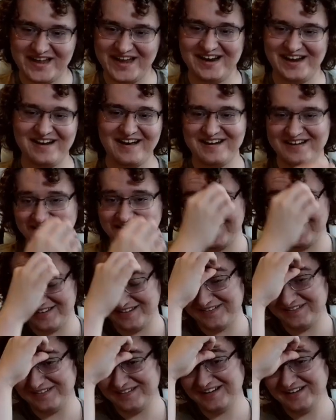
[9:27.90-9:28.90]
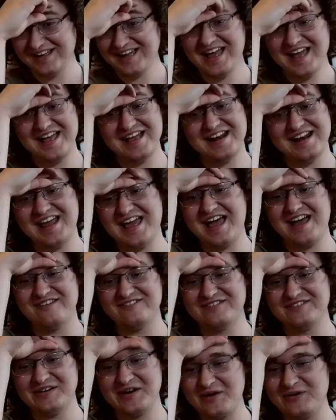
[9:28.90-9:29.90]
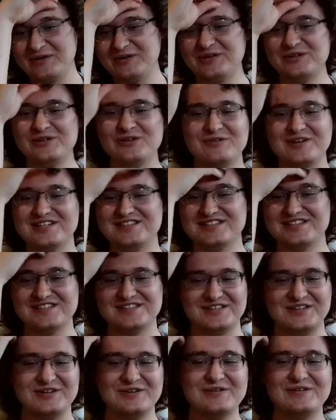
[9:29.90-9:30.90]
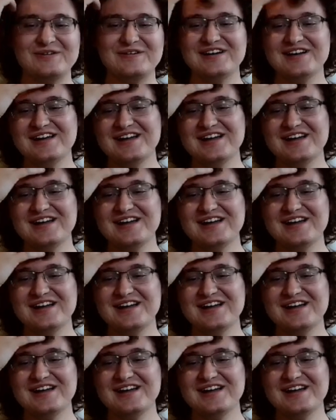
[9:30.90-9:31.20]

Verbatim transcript: been on our own and have no clue what to do